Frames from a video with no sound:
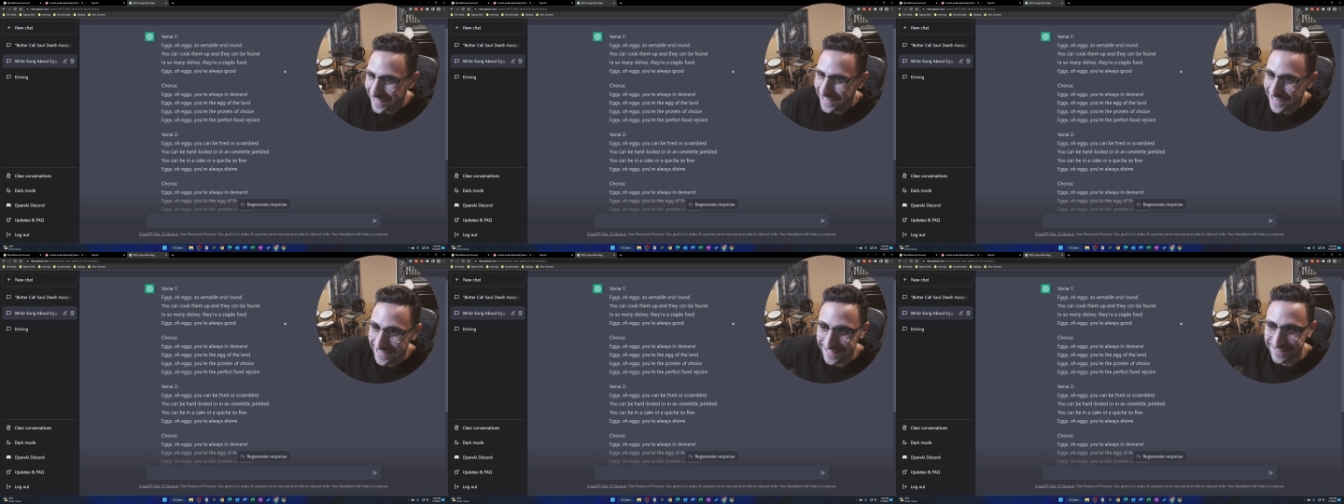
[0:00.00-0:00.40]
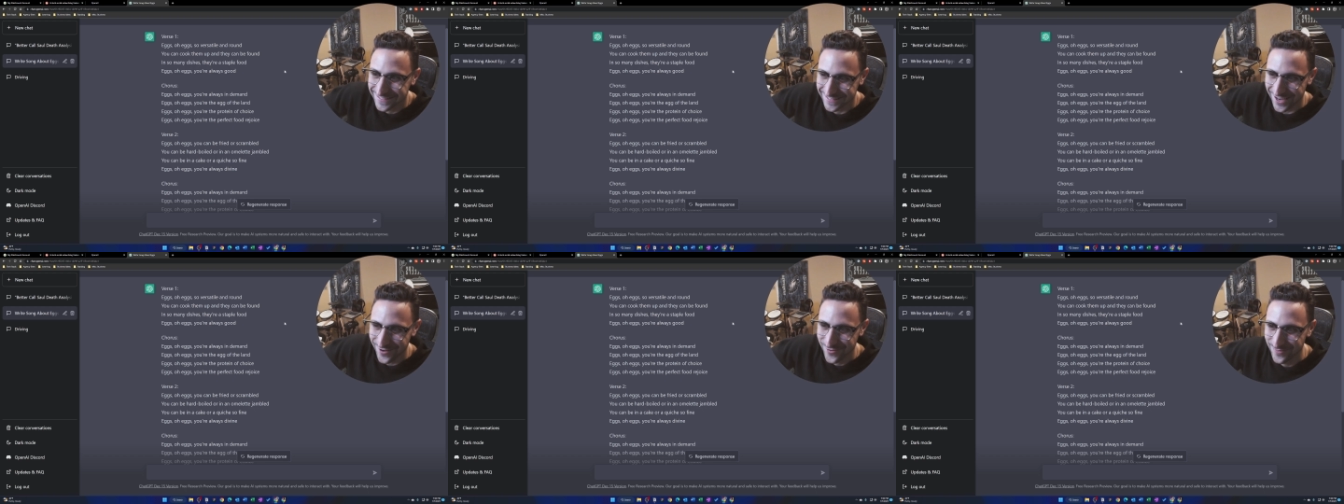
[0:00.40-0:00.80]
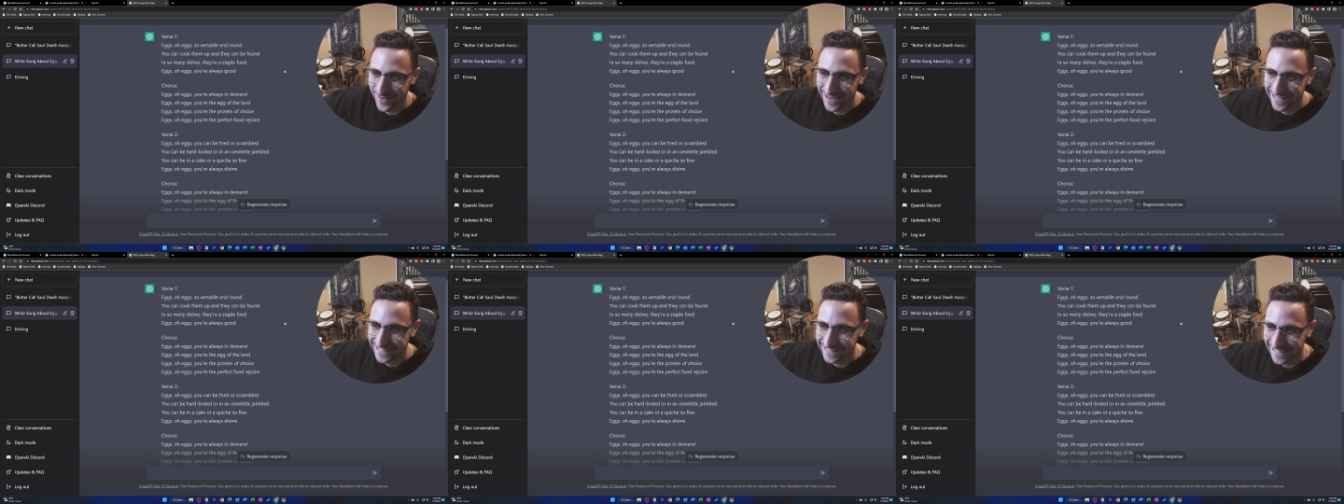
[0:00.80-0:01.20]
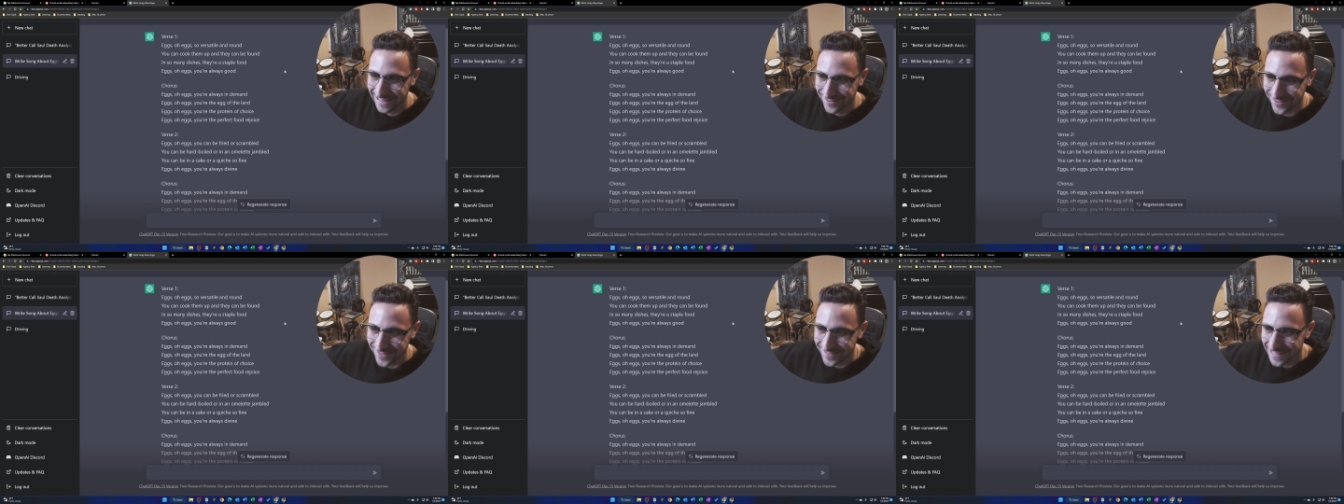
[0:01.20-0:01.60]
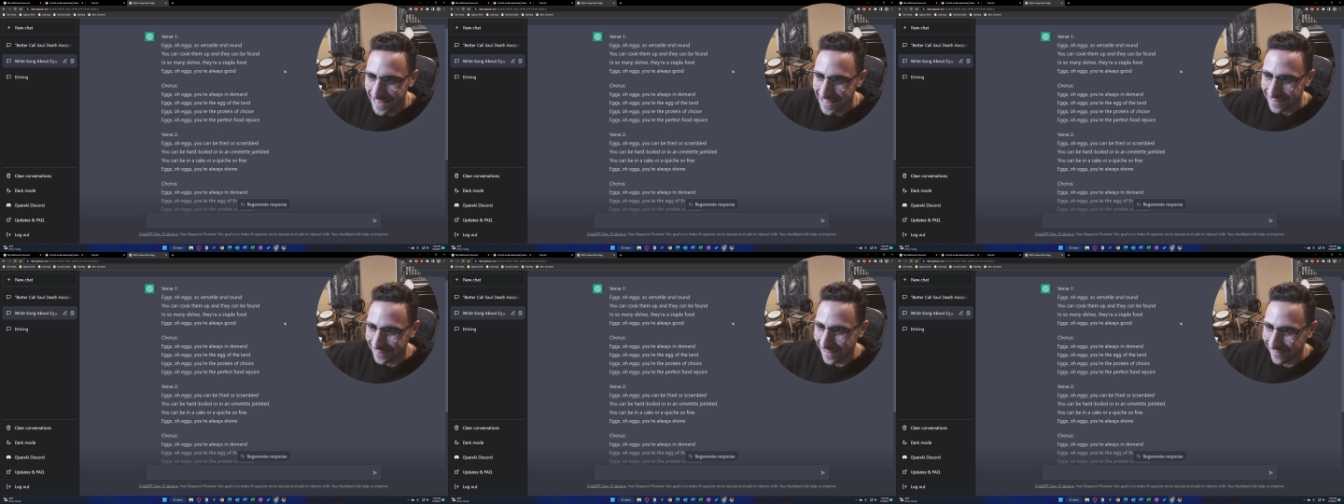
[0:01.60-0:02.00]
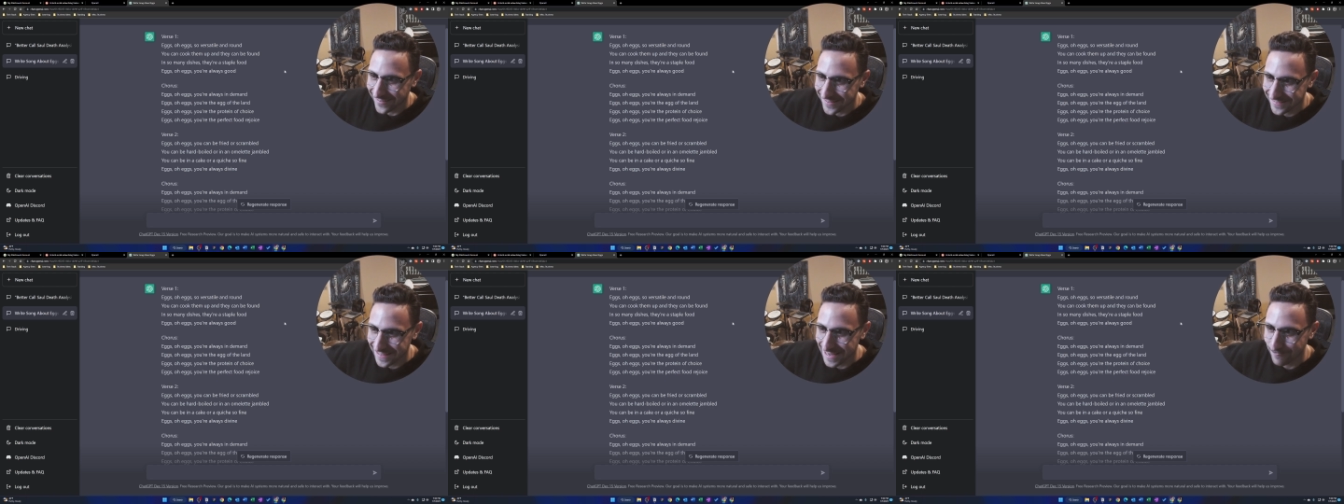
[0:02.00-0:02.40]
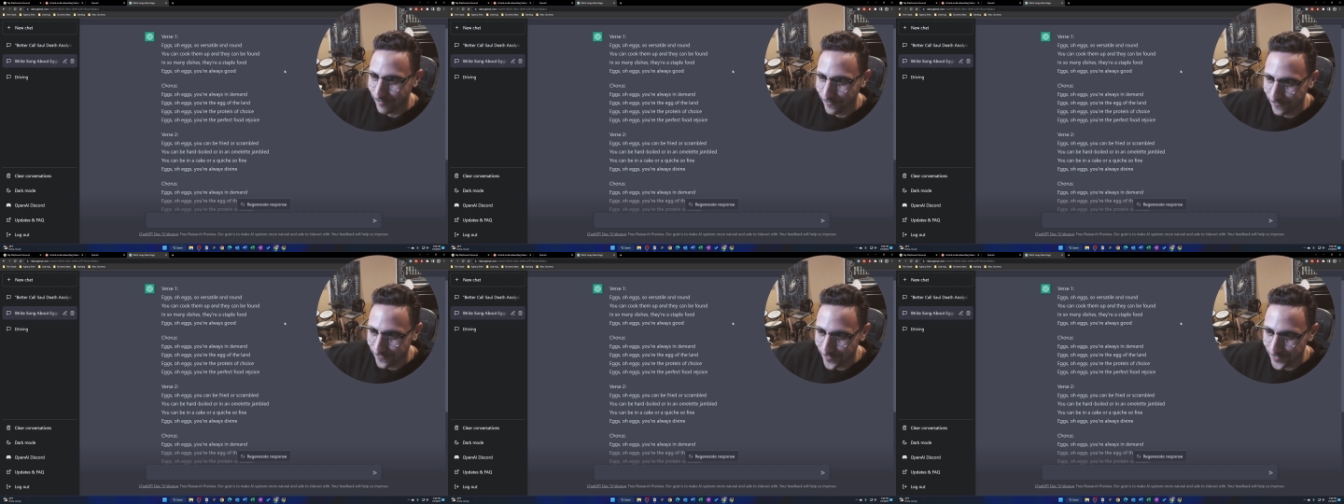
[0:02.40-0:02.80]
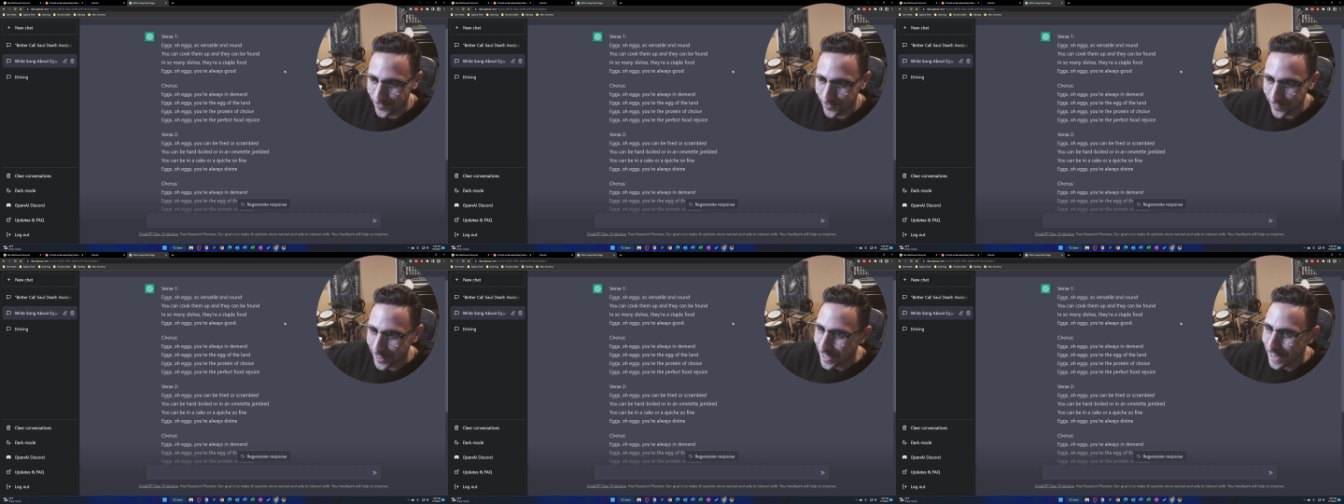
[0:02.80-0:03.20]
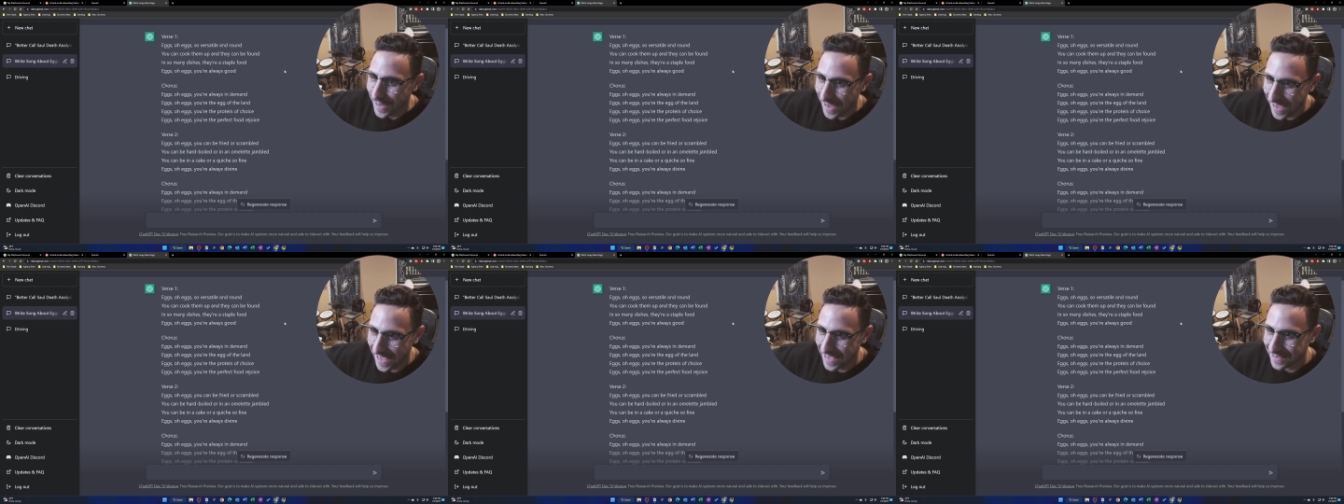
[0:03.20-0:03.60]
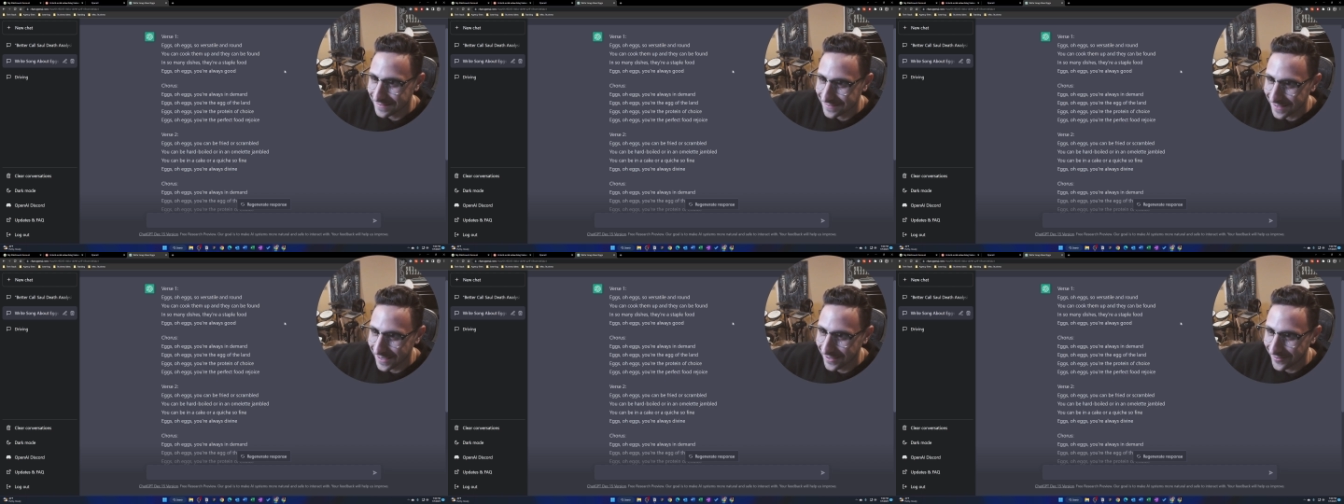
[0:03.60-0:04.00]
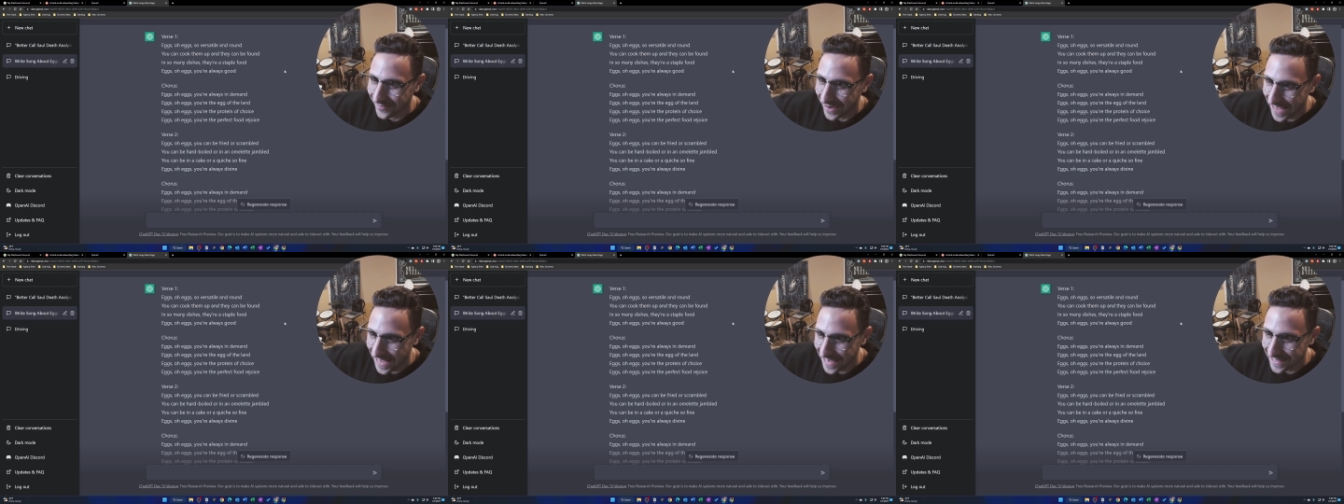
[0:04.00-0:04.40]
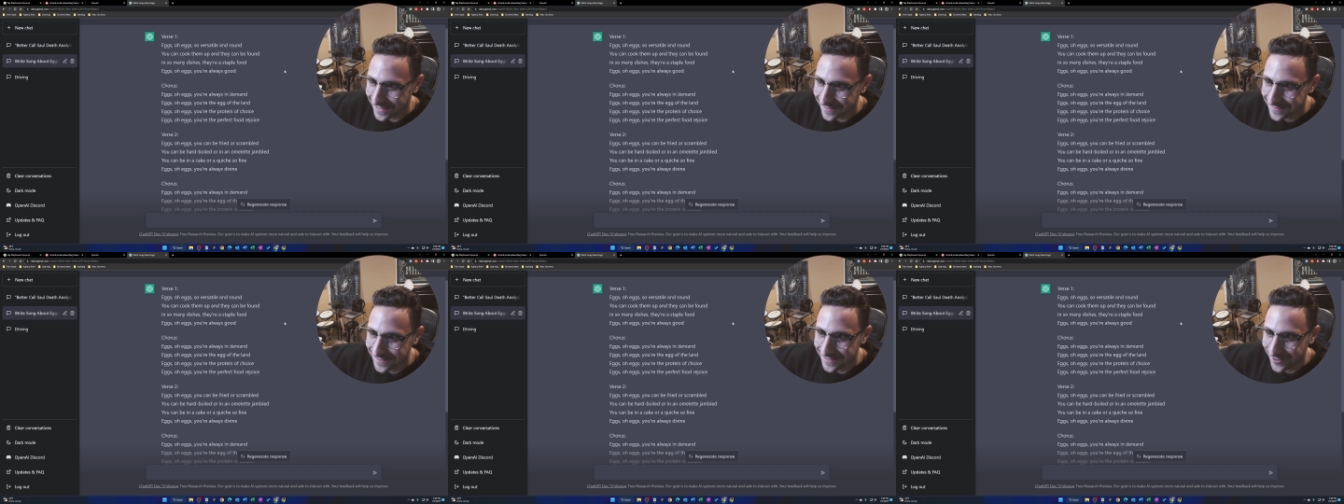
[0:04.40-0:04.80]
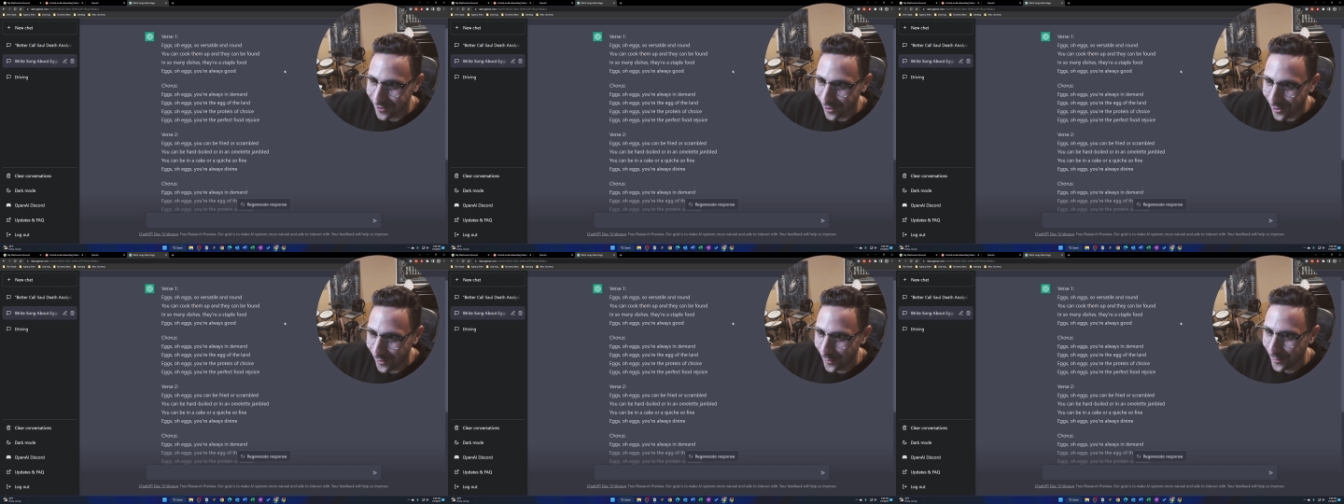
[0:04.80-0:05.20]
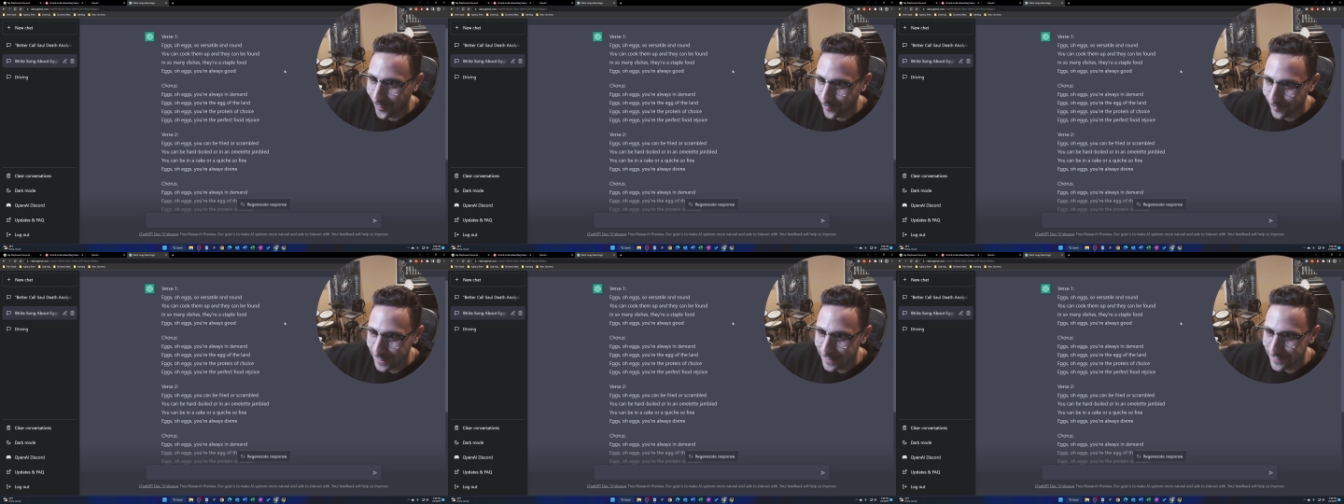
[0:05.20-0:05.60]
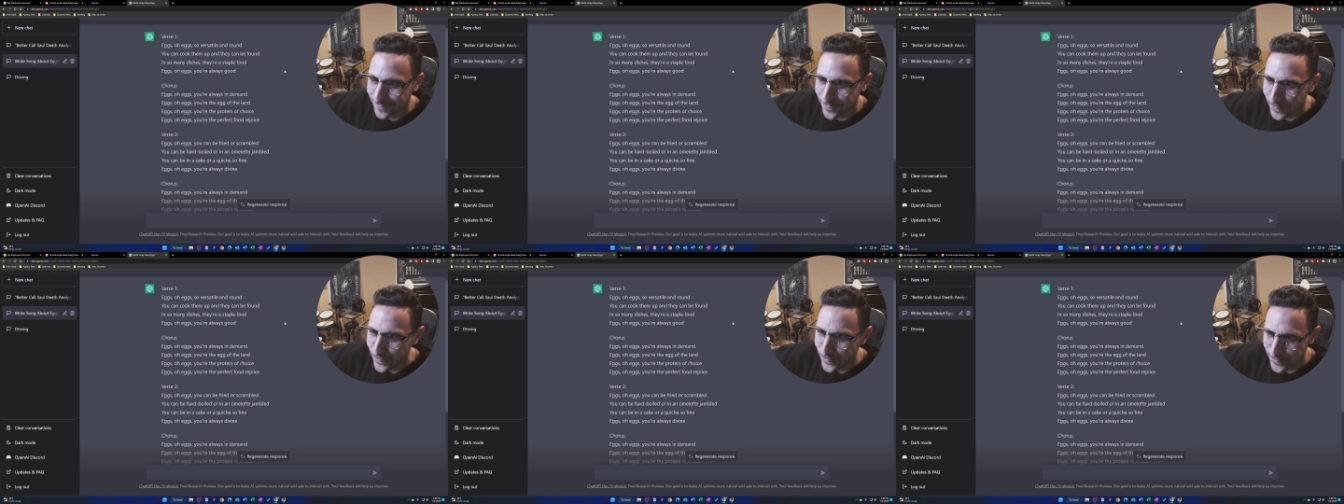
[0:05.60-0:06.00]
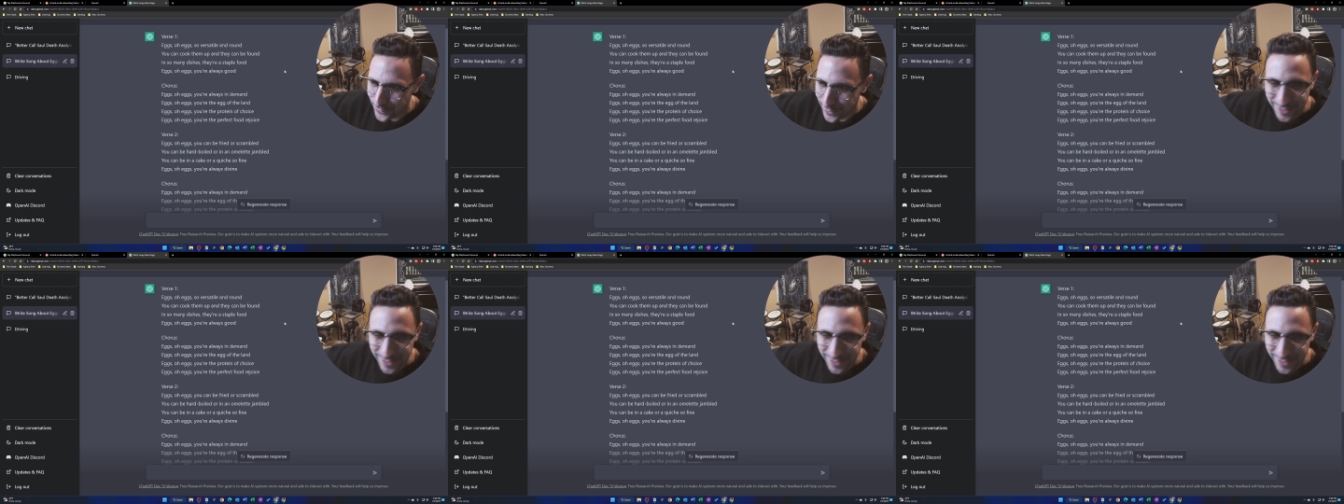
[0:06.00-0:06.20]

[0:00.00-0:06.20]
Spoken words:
in so many dishes. They're a staple food. Eggs. Oh, eggs. You're always good.